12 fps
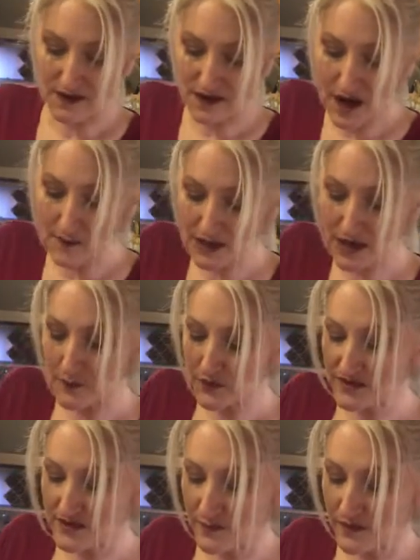coming up
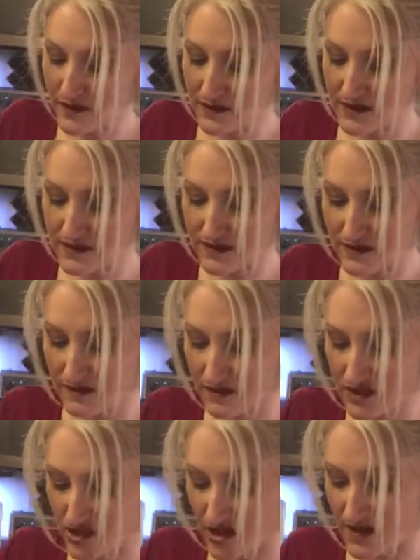with something that's
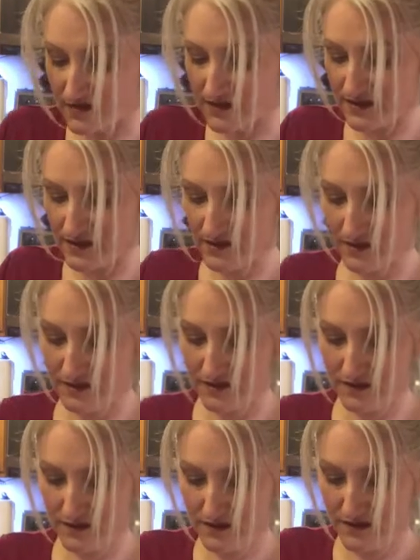delicious.
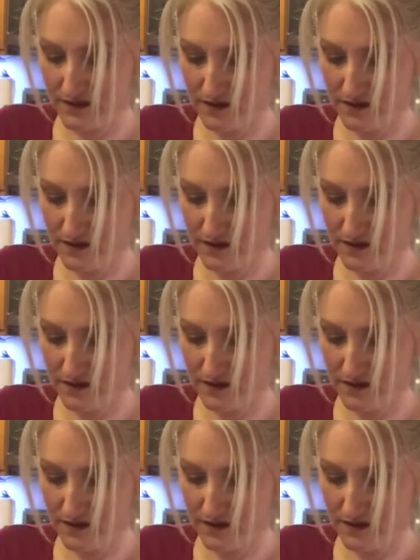And